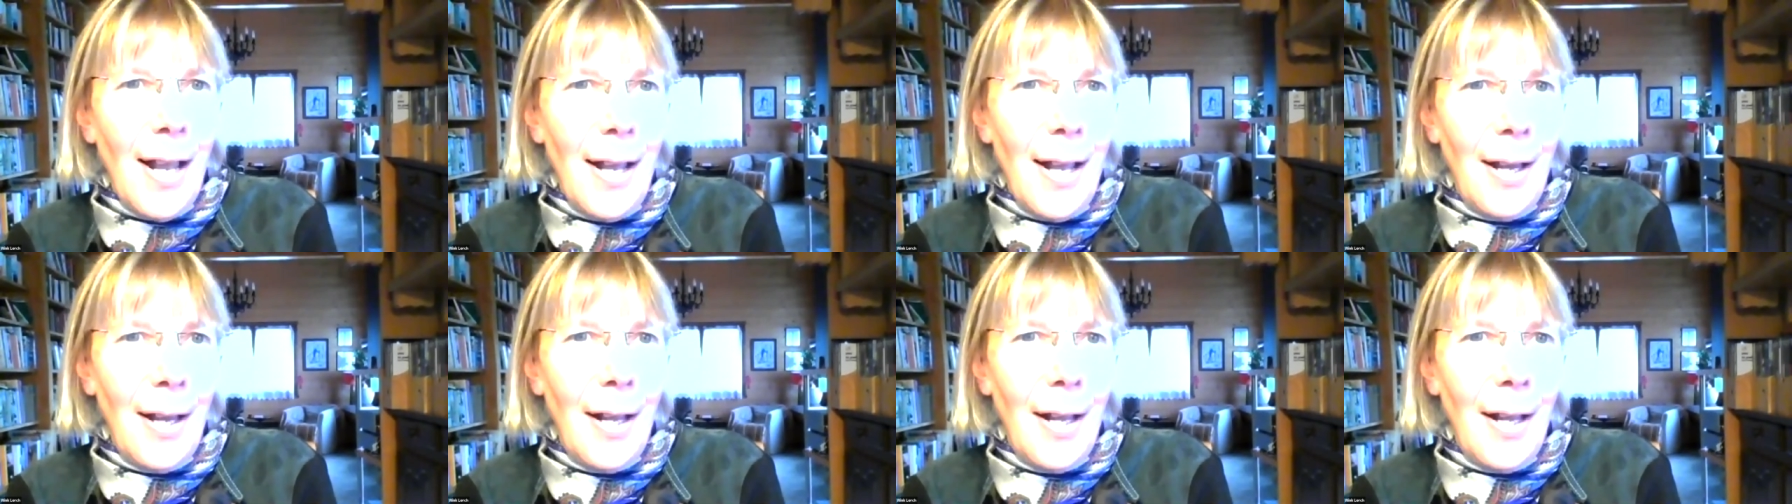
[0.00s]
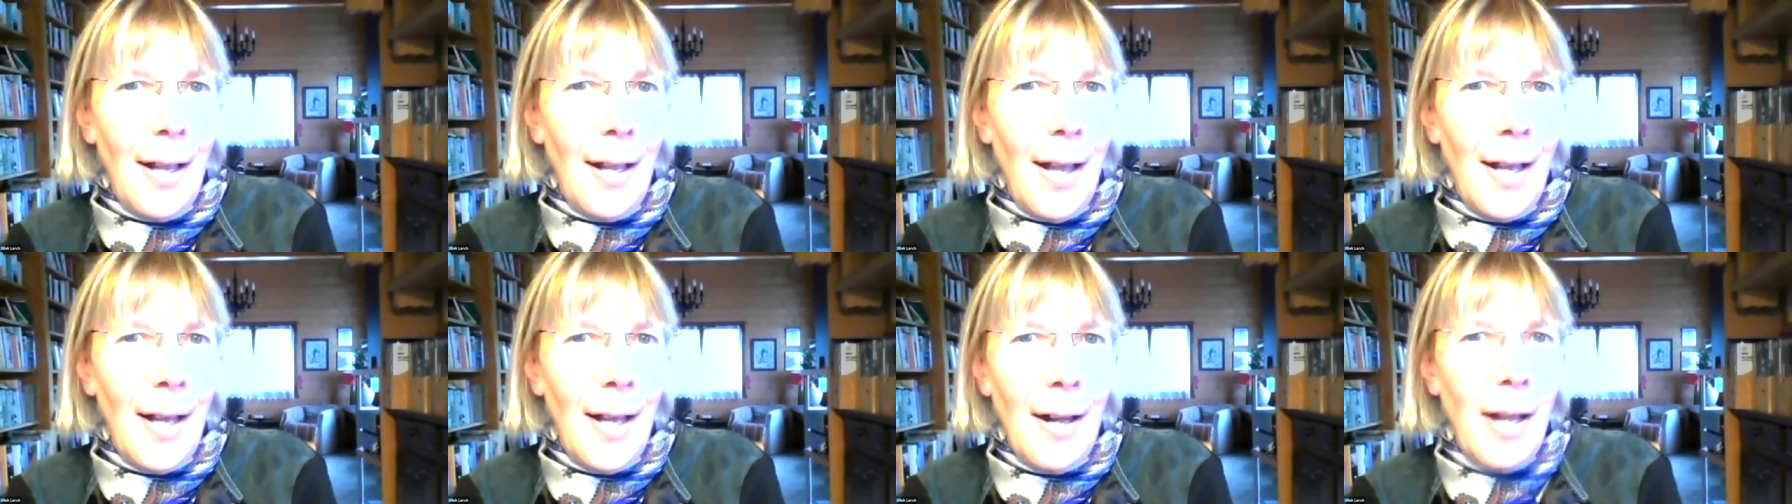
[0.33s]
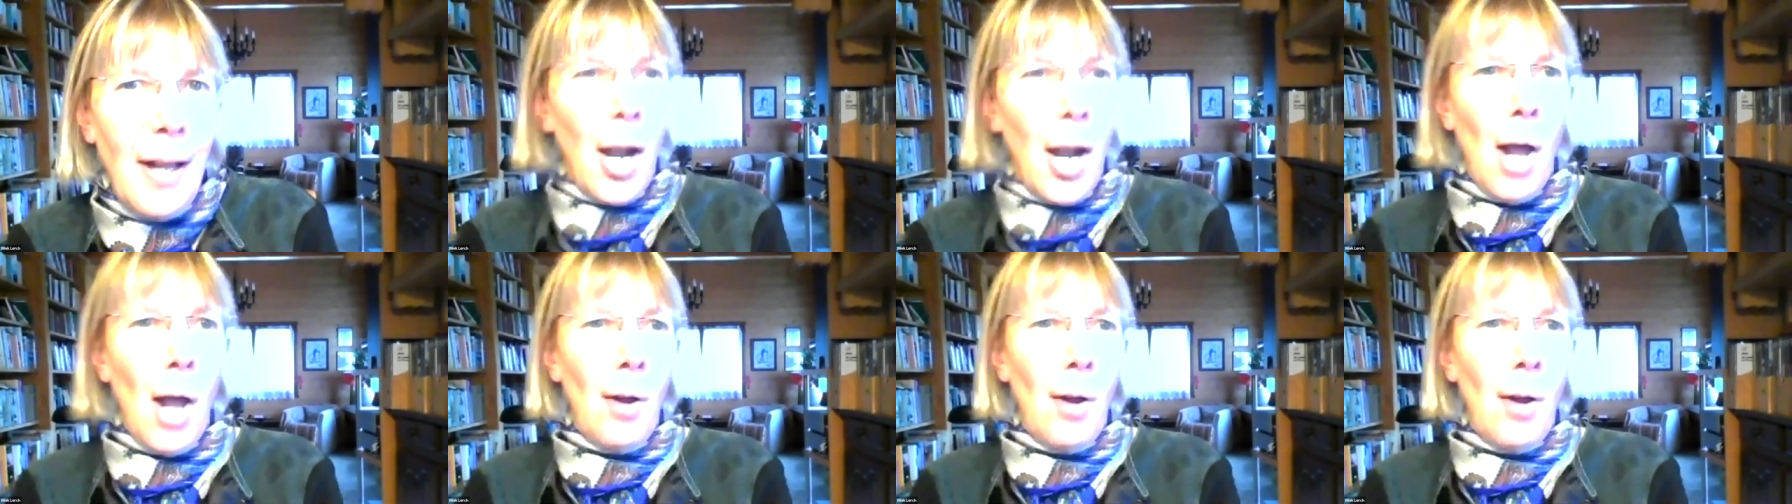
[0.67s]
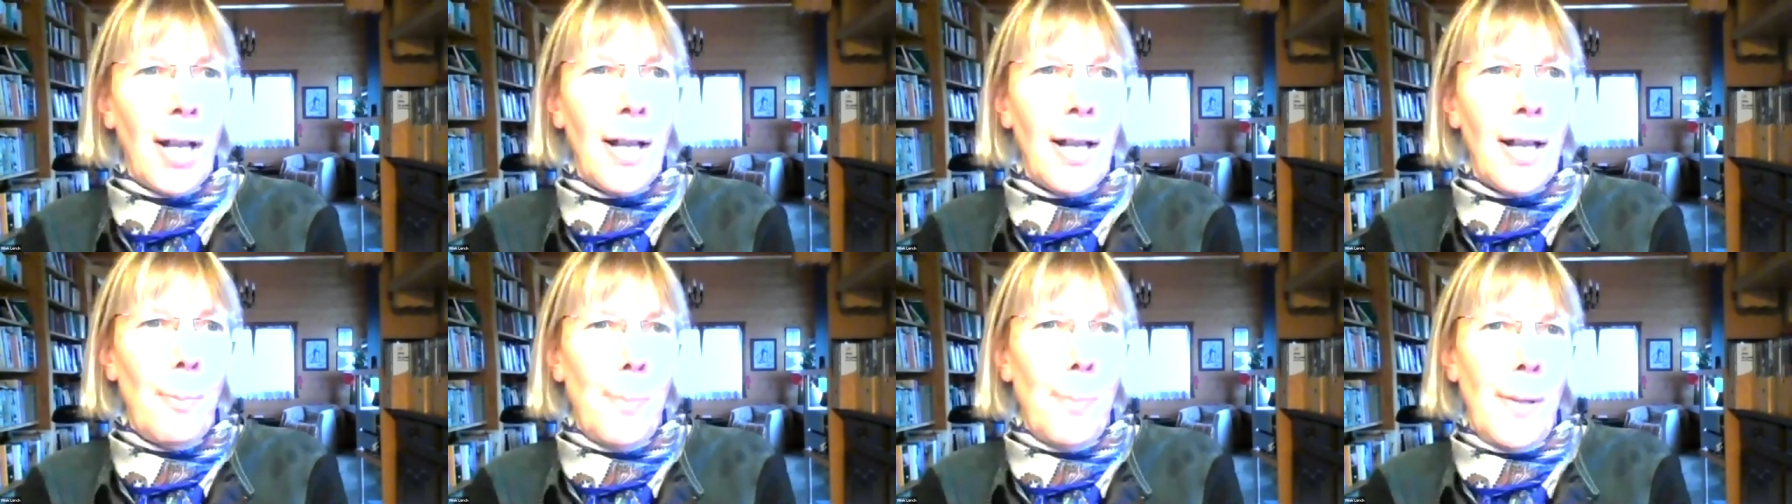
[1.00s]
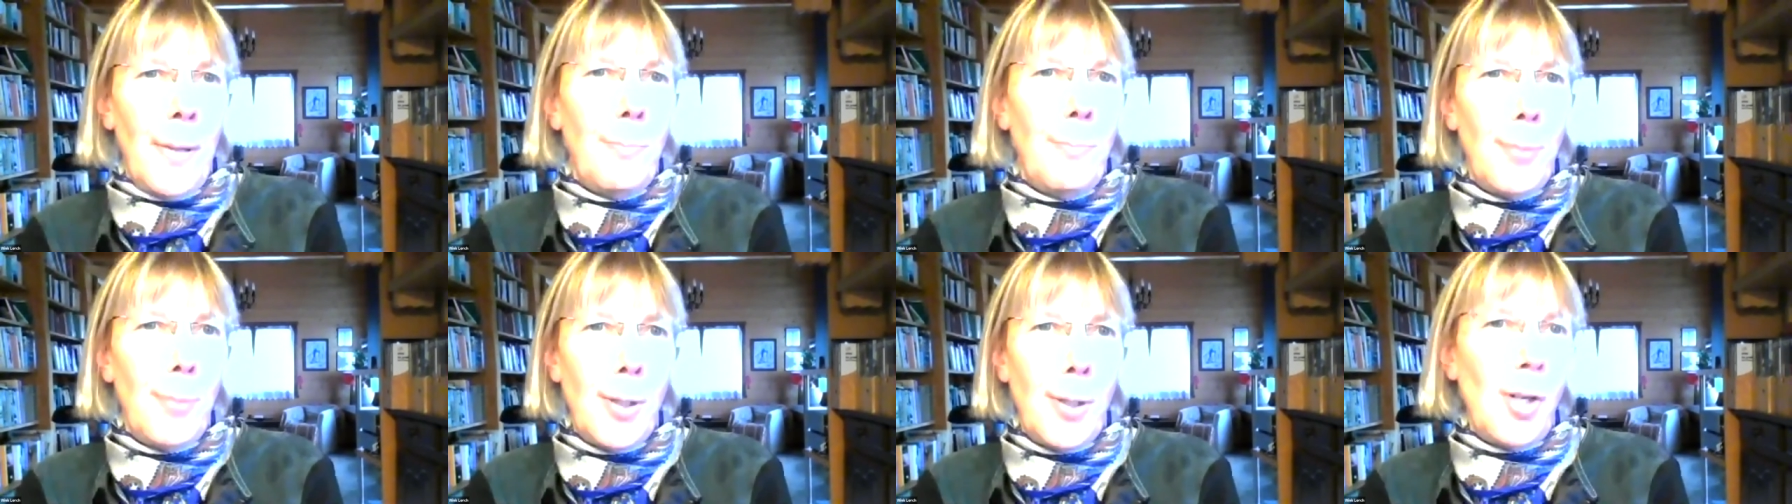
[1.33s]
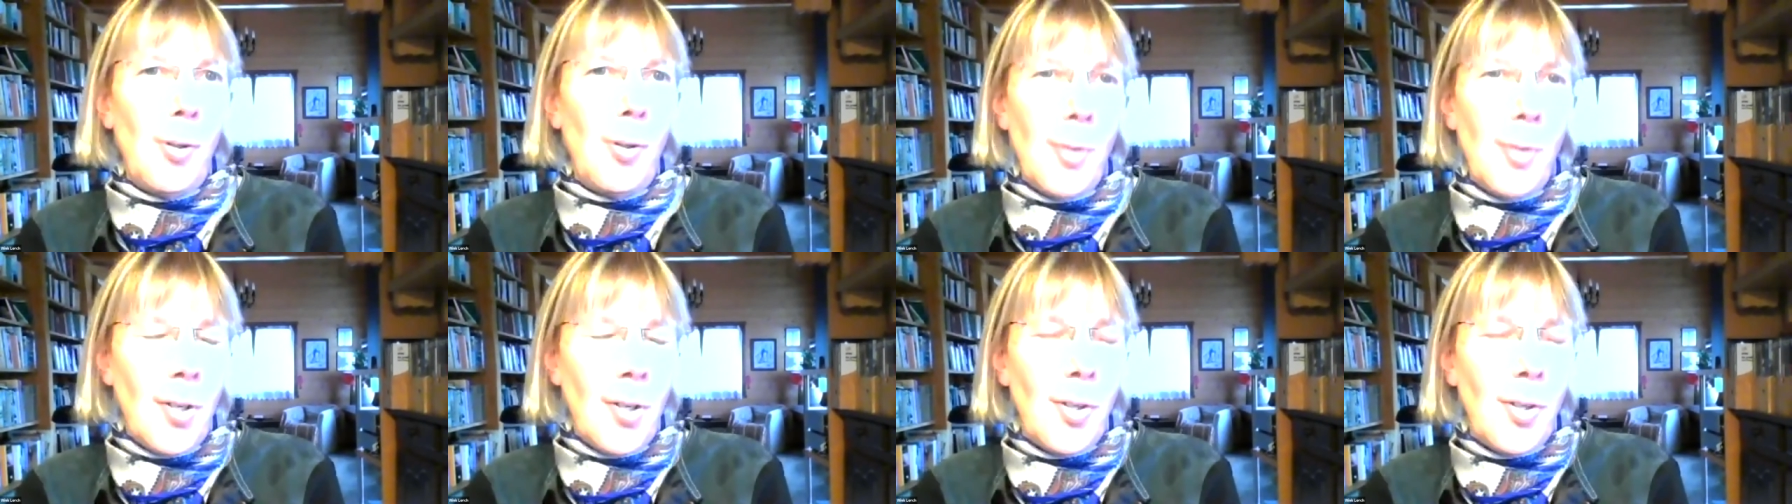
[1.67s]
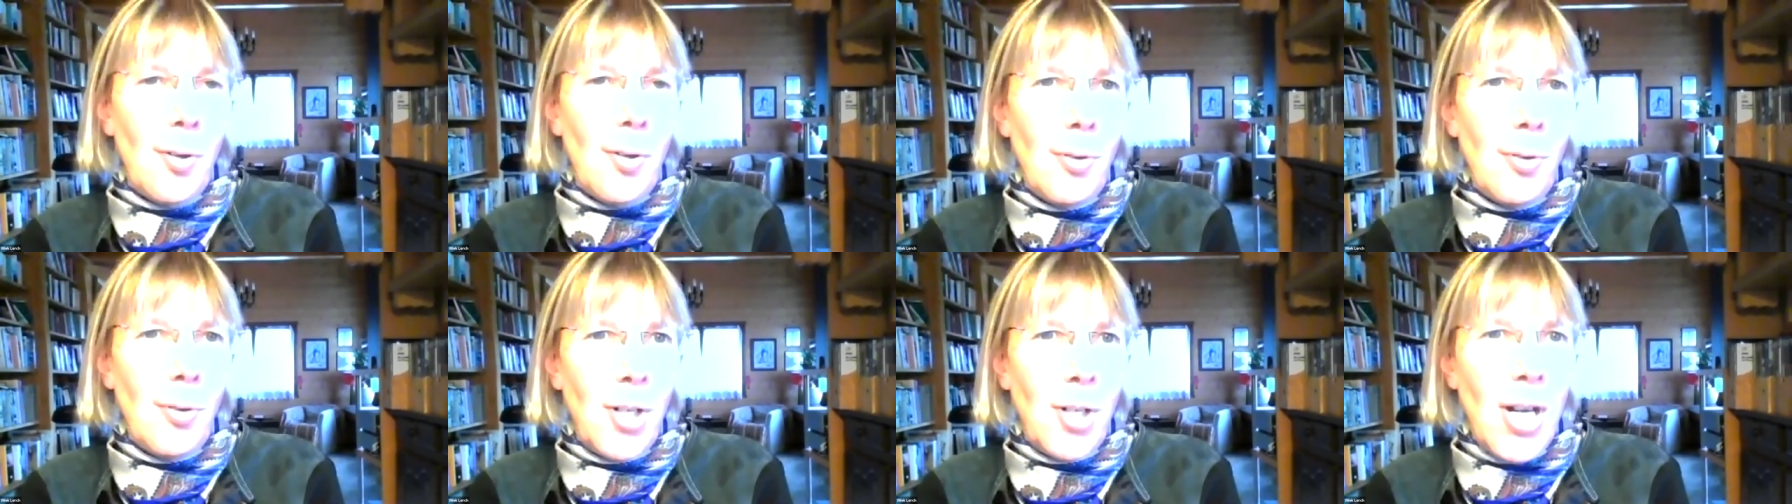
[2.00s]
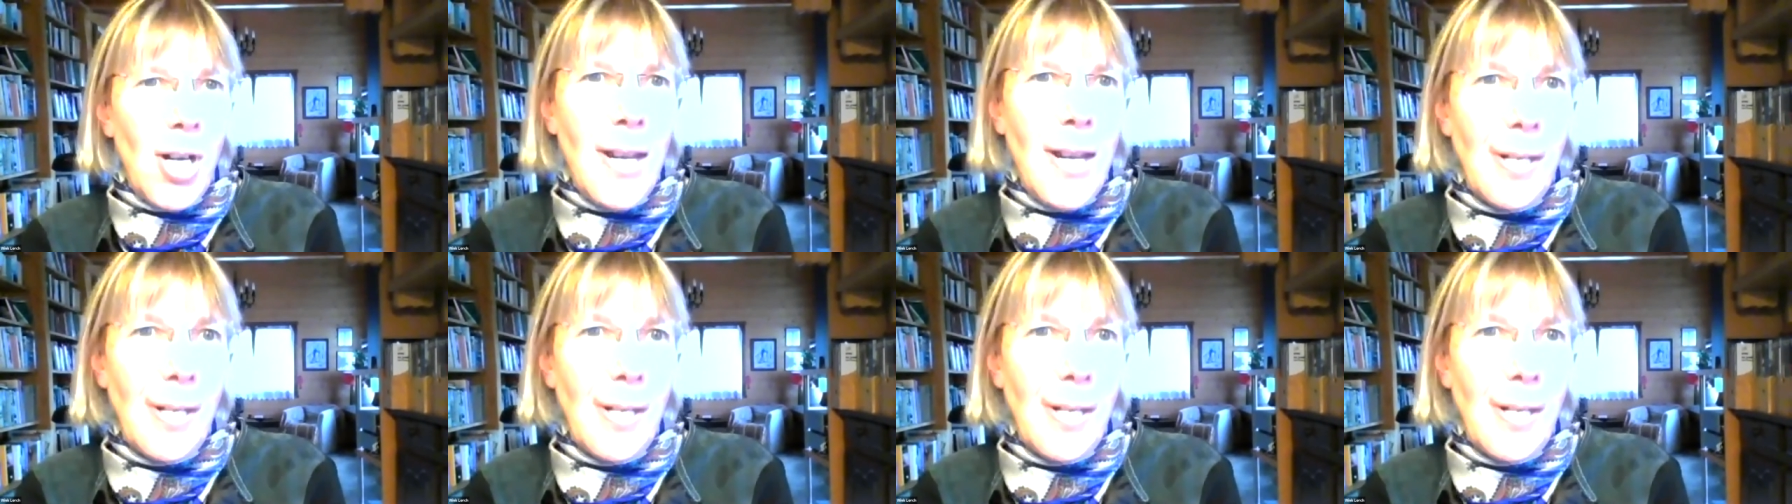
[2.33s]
Uh, and I know a couple of producers who cheat,